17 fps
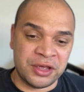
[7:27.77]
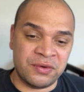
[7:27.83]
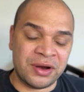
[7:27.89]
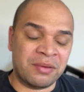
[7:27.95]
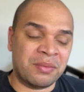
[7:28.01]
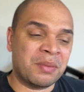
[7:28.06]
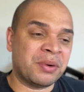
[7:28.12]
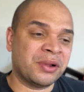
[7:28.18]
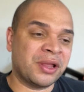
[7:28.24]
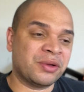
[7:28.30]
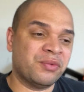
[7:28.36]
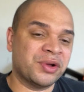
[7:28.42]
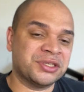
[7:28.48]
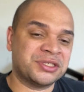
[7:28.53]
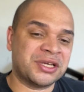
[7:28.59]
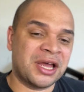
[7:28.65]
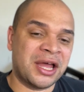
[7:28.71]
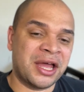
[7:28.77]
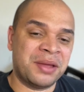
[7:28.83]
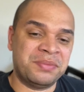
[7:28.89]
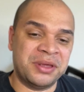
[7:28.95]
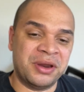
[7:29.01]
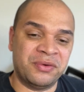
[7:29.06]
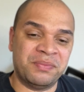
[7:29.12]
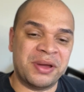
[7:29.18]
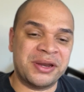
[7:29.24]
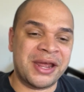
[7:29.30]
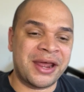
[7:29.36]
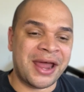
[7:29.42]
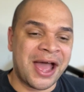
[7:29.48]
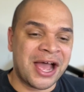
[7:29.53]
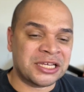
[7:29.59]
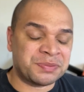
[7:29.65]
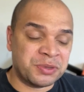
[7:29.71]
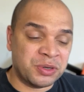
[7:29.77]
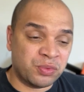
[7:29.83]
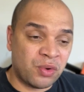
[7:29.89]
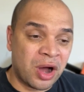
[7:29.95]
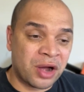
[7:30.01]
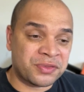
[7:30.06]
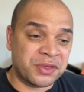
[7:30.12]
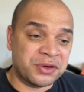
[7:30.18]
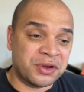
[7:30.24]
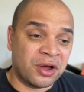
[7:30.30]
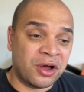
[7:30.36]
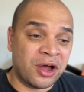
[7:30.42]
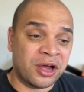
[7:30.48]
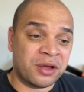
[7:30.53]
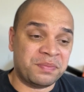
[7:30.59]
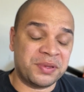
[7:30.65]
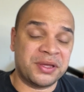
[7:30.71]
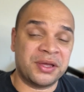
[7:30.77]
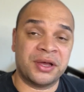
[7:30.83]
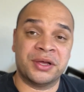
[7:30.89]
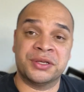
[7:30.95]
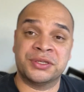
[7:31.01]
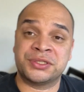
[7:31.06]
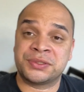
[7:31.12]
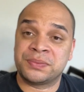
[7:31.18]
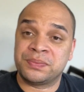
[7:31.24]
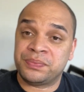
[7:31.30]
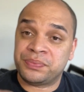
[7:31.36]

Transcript: And I remember like one time, you know, my dad asked me to walk the dog because